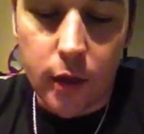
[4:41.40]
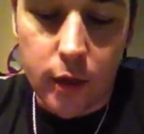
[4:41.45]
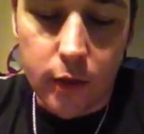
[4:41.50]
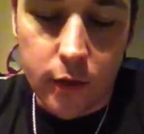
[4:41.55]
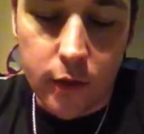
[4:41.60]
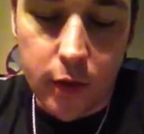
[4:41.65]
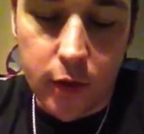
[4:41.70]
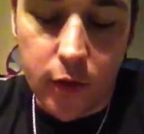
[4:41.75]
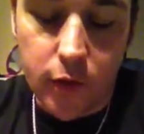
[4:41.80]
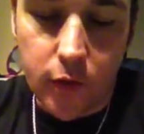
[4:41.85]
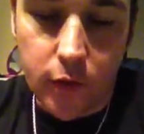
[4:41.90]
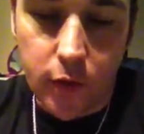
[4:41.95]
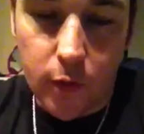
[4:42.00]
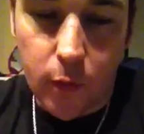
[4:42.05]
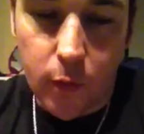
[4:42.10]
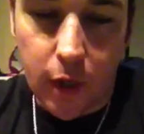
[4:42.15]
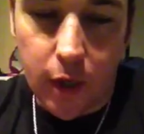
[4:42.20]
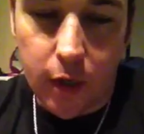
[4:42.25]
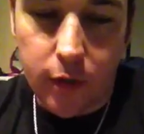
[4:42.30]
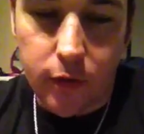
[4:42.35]
650
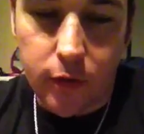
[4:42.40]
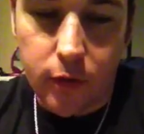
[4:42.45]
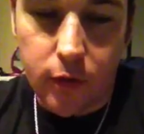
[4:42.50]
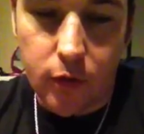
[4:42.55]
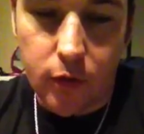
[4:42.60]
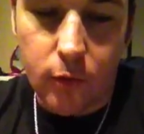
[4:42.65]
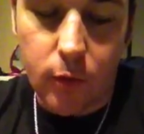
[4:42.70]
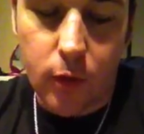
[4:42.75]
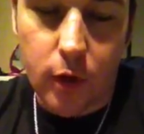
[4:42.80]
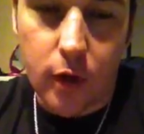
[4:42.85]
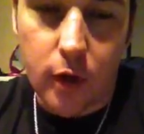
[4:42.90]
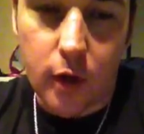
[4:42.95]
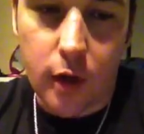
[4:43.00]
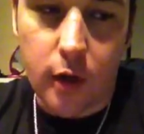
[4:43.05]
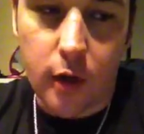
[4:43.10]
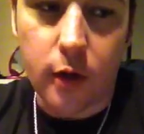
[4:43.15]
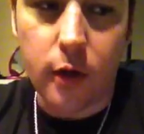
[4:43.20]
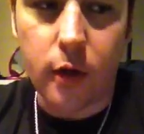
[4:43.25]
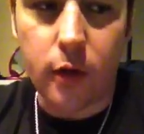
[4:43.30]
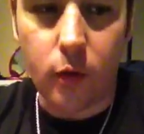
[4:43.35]
pass-through,
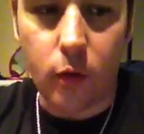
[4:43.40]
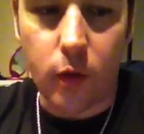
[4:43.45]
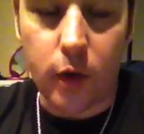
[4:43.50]
the